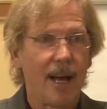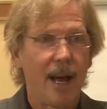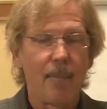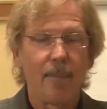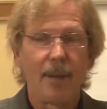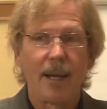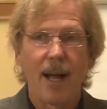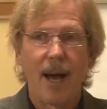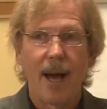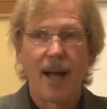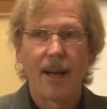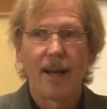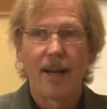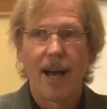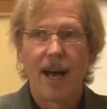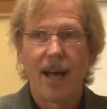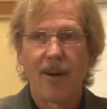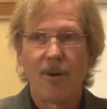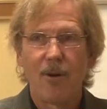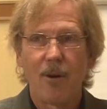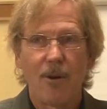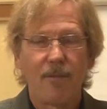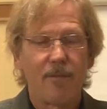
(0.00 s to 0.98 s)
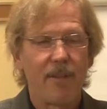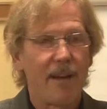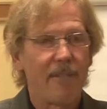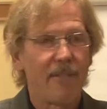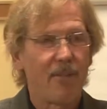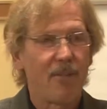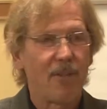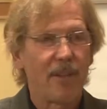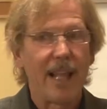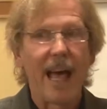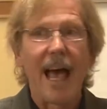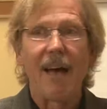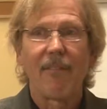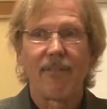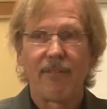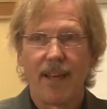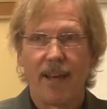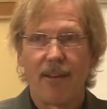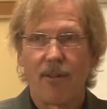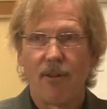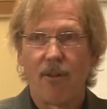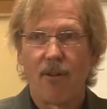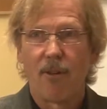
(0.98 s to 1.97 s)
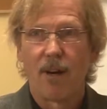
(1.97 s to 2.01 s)
I mean, I, I don't know if I've ever laughed
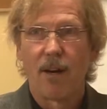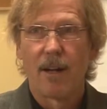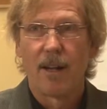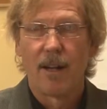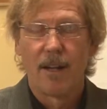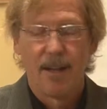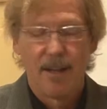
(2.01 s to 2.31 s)
that hard.